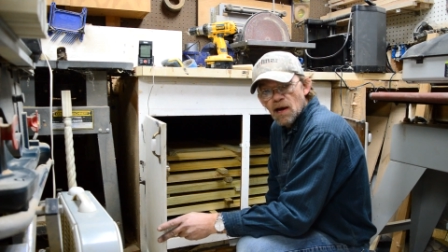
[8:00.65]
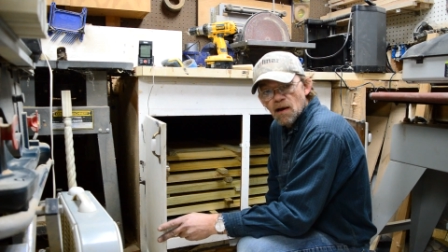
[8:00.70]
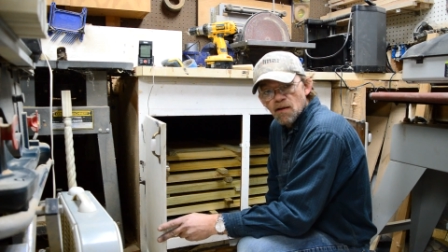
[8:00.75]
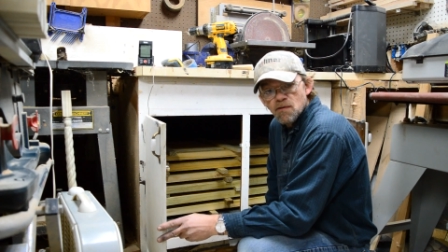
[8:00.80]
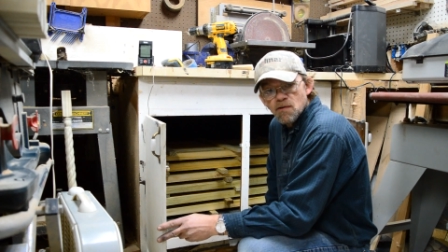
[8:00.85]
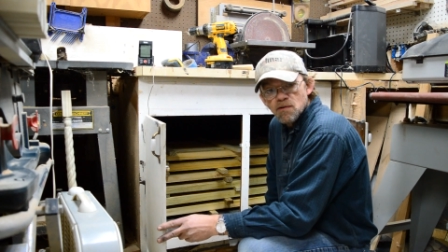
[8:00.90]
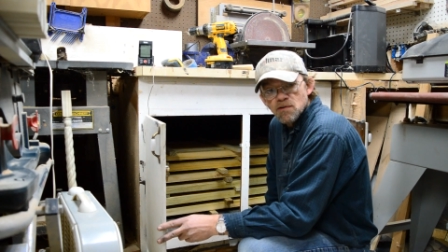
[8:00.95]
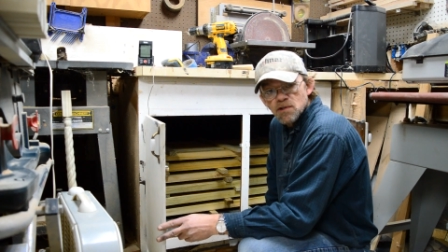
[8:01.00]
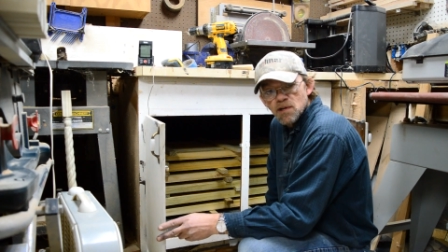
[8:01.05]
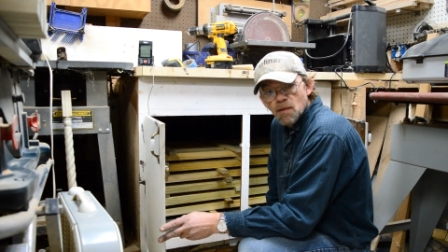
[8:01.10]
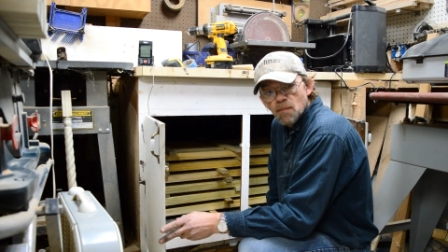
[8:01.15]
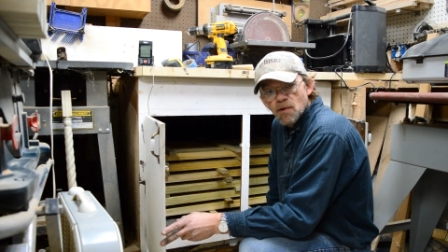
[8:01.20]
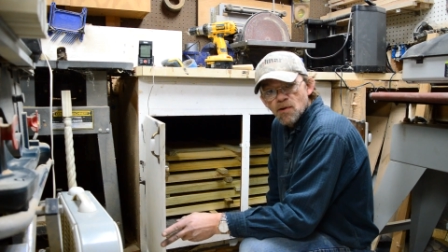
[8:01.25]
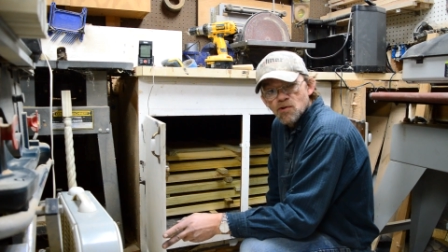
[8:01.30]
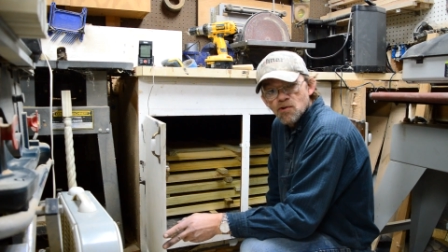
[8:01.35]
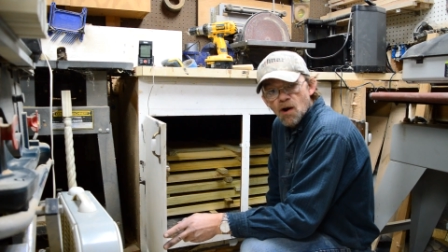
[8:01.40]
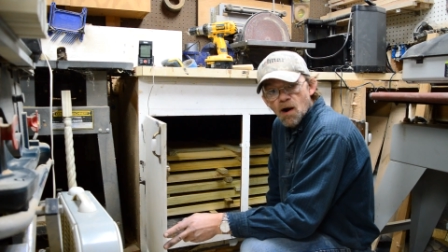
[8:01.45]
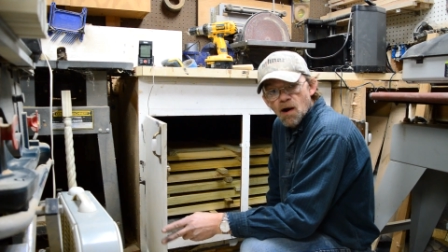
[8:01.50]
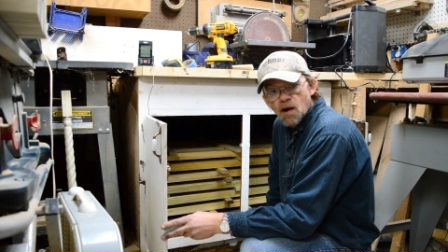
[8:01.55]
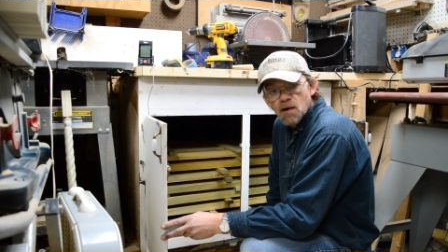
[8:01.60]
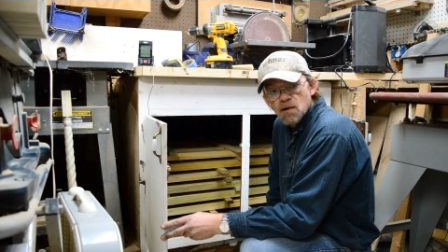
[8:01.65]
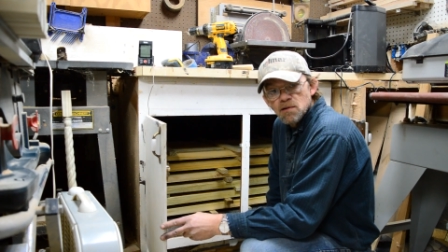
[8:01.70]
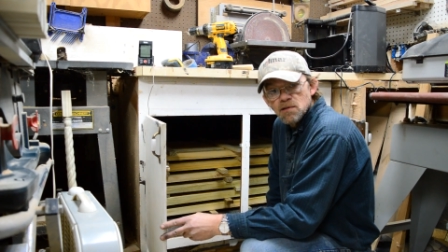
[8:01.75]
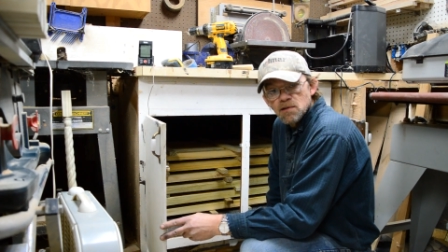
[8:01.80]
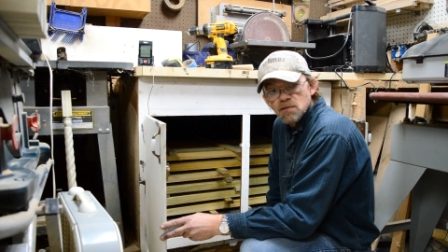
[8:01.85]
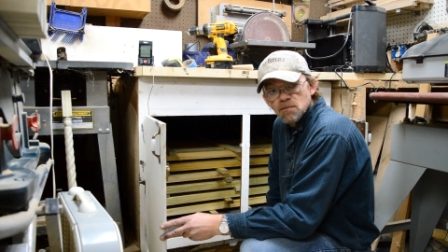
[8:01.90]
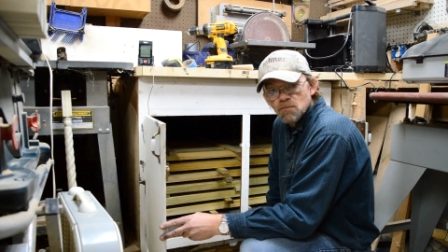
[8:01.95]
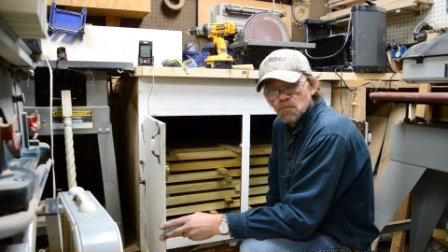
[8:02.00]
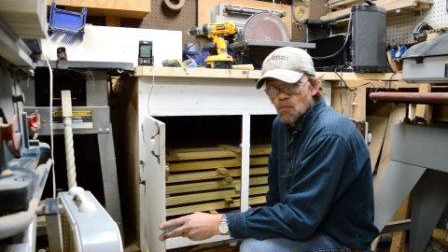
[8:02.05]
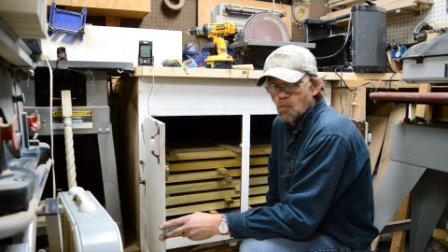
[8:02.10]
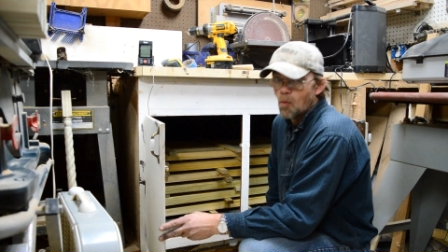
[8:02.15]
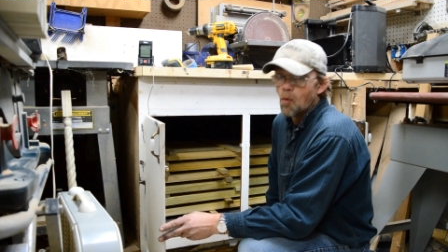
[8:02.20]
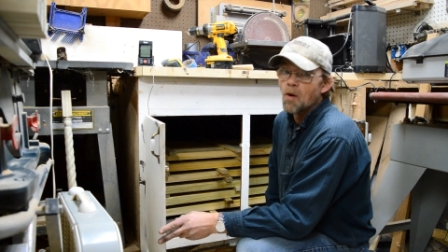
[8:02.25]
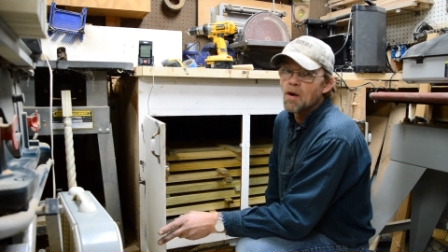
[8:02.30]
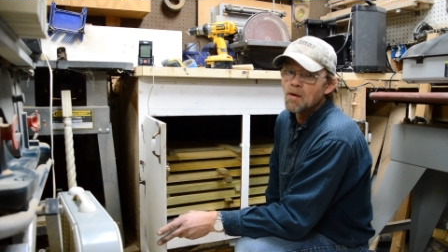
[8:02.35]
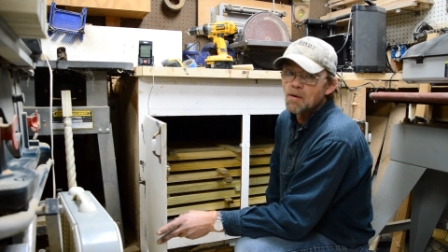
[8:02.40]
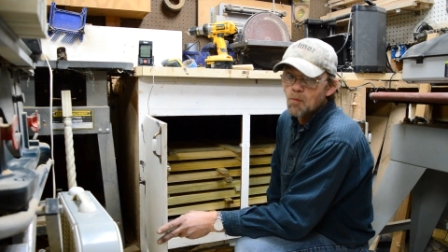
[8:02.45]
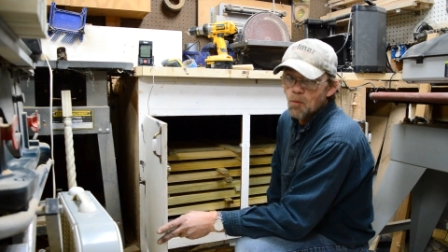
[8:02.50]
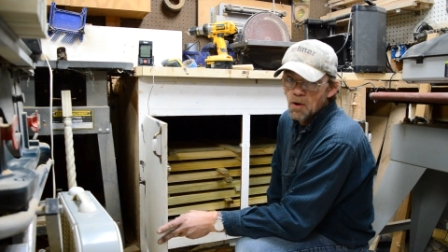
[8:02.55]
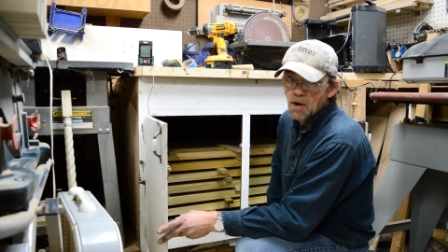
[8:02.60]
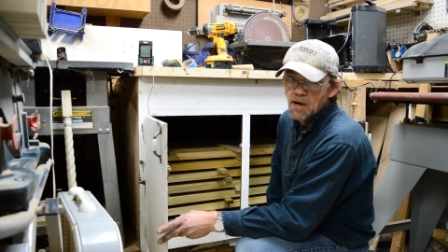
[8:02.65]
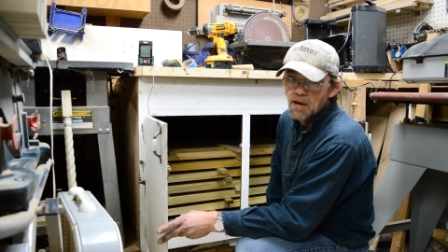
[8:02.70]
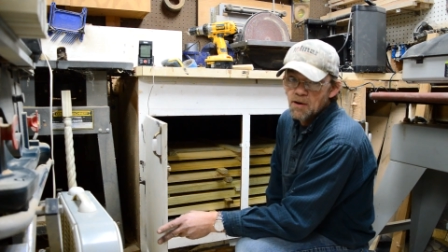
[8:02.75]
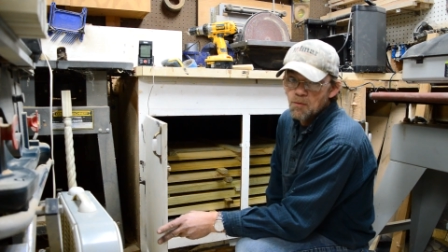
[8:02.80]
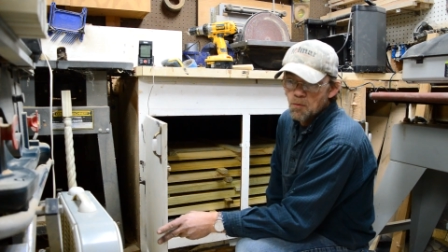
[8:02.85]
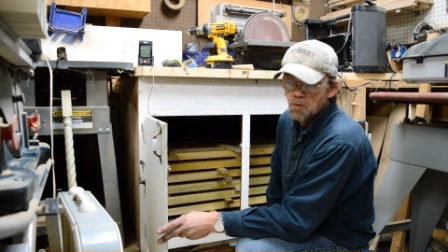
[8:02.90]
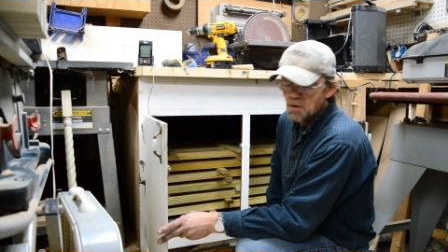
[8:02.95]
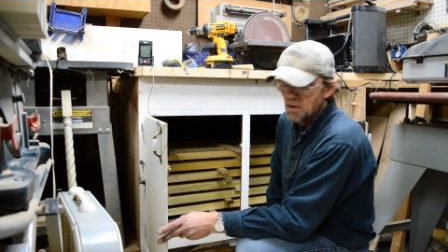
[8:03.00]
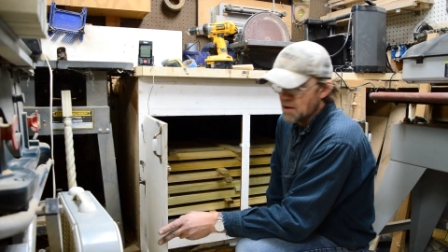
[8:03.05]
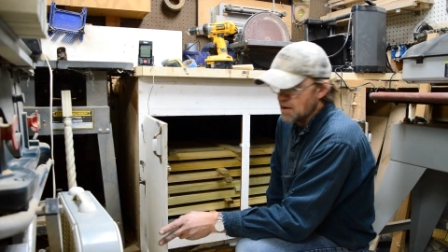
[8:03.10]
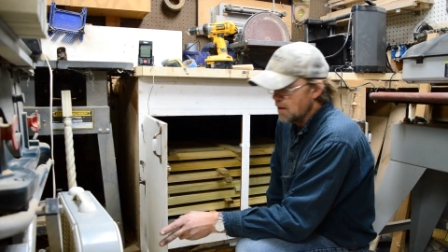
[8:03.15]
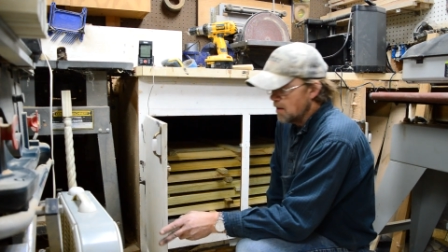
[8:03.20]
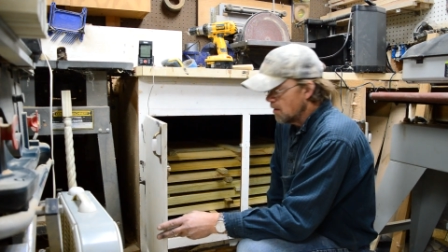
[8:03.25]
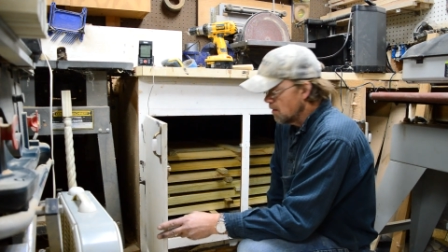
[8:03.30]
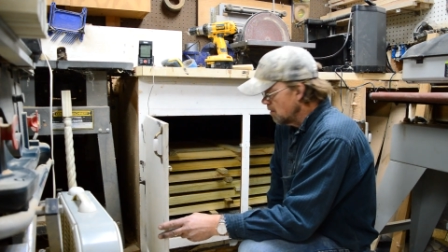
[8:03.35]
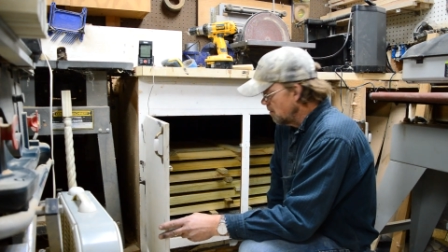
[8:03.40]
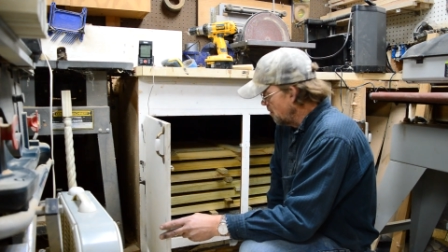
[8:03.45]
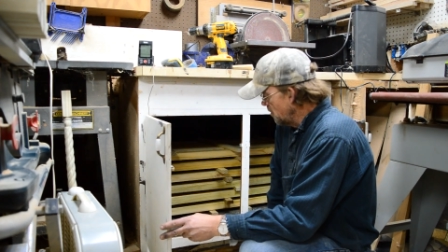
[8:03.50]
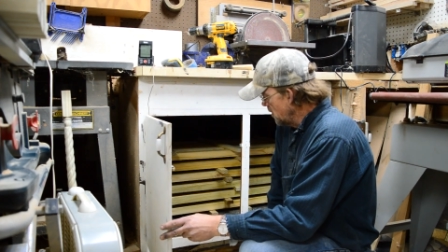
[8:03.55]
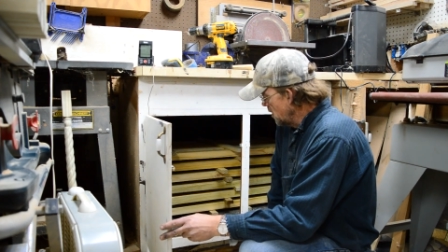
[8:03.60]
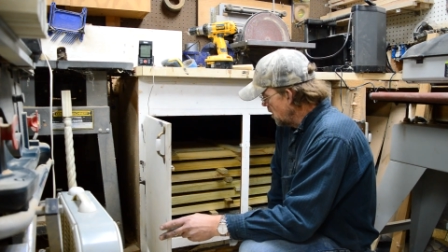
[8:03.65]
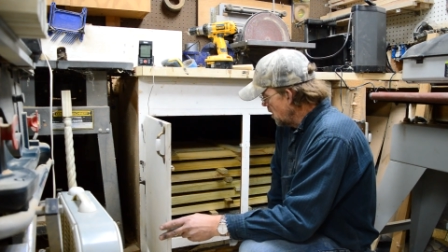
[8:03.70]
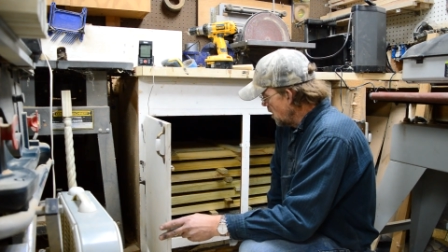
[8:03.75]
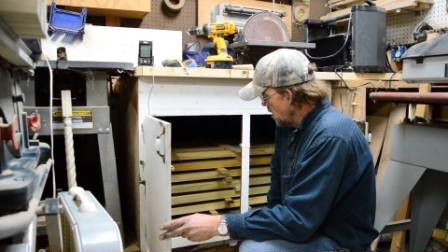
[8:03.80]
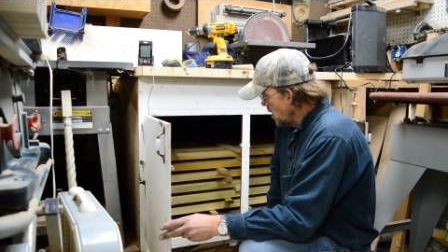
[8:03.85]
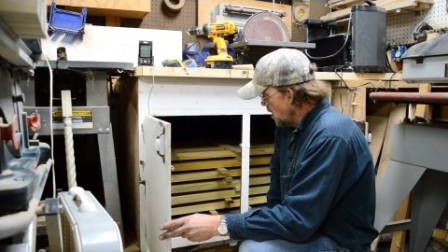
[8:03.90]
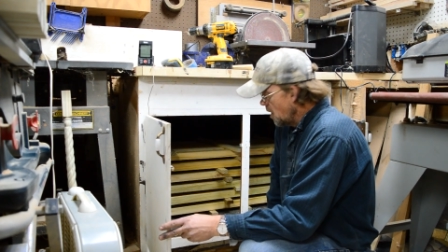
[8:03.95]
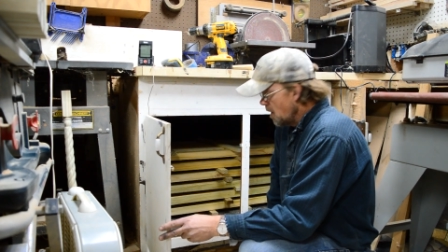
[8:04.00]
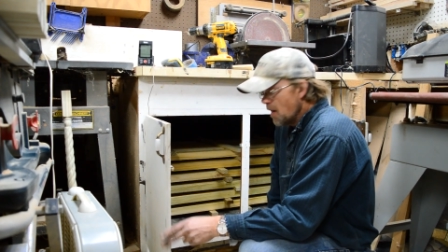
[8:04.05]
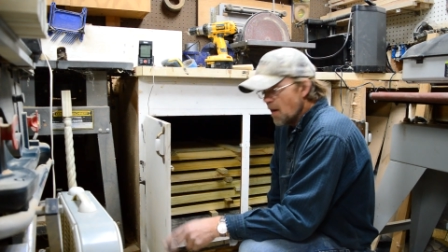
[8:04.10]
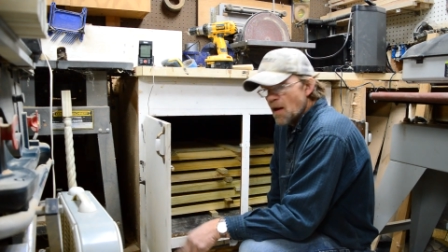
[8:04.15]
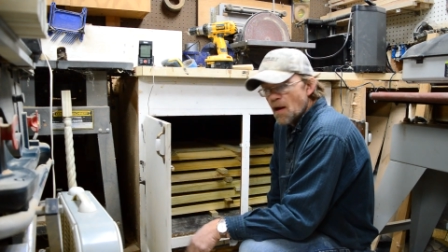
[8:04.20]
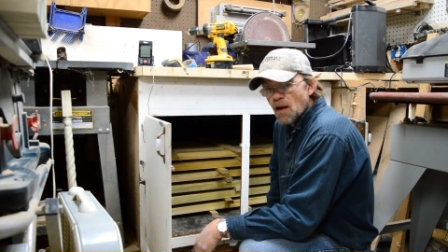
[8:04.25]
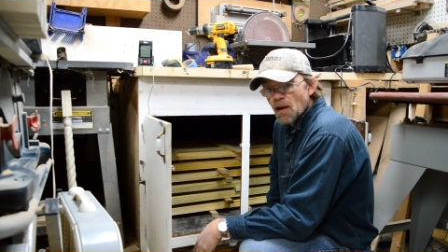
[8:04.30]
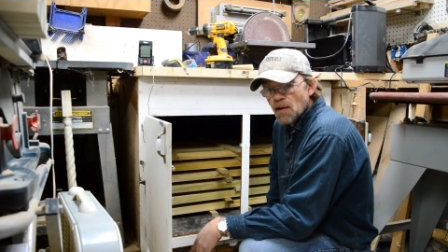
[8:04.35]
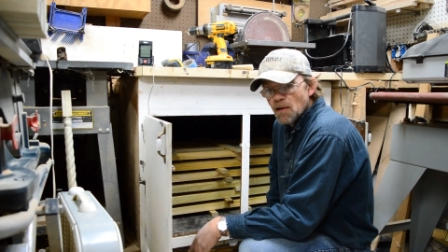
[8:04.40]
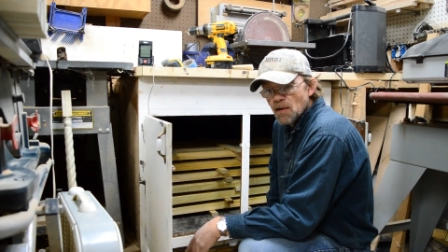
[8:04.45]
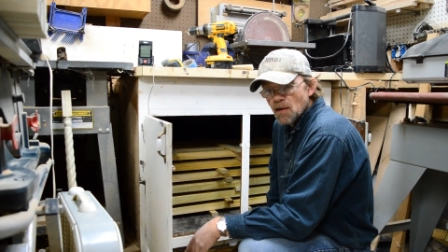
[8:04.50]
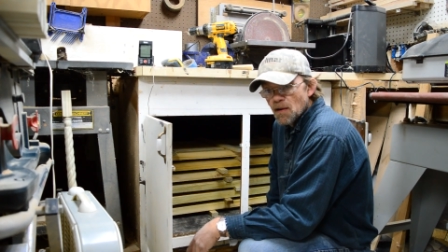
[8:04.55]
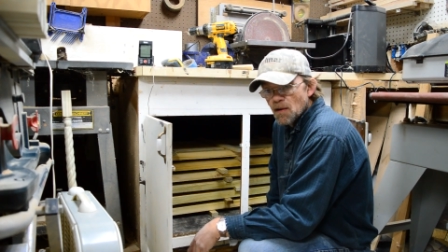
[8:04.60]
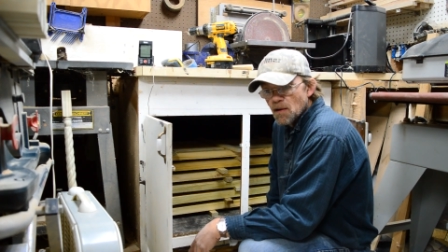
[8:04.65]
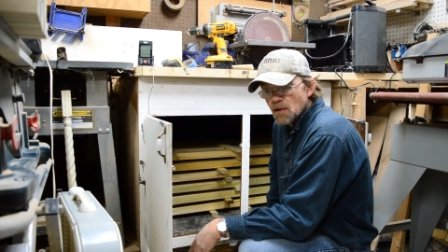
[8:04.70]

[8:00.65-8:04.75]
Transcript: out through some of the trials and what didn't work out. And